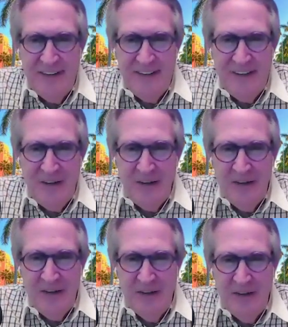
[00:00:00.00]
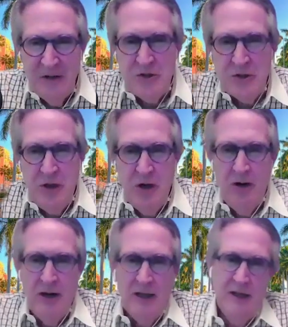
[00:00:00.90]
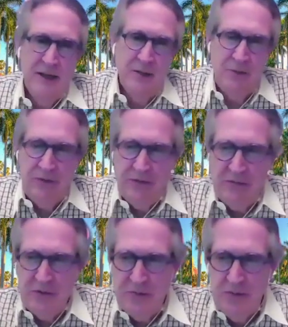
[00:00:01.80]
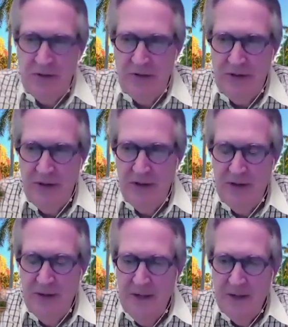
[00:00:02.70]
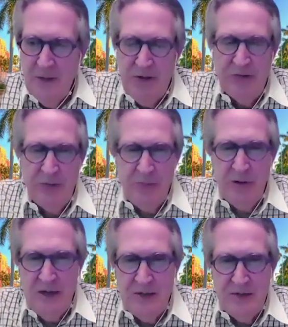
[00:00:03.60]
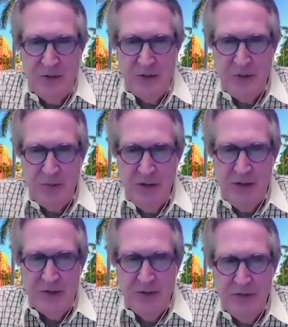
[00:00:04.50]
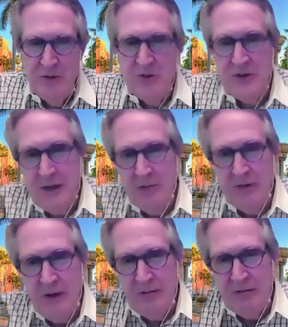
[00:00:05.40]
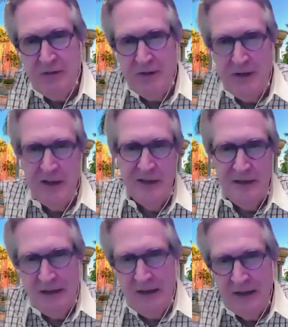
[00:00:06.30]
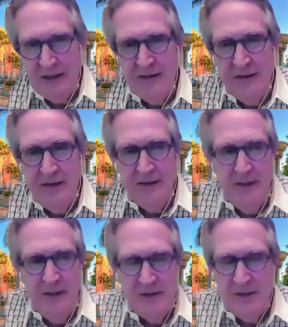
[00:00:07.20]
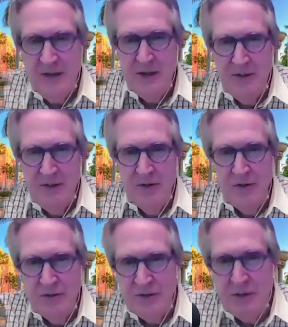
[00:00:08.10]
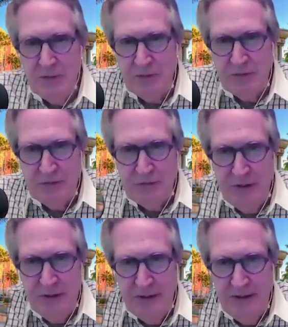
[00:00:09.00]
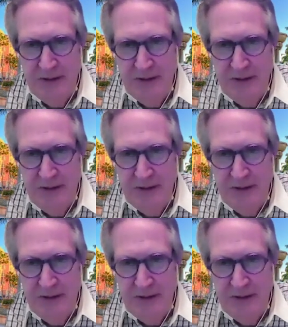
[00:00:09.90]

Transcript: you know, and years ago, Holiday Inn was the first one to say the you know best surprise is no surprise. So if you stayed with them for a night, you didn't like it, they'd say your your stay was for free.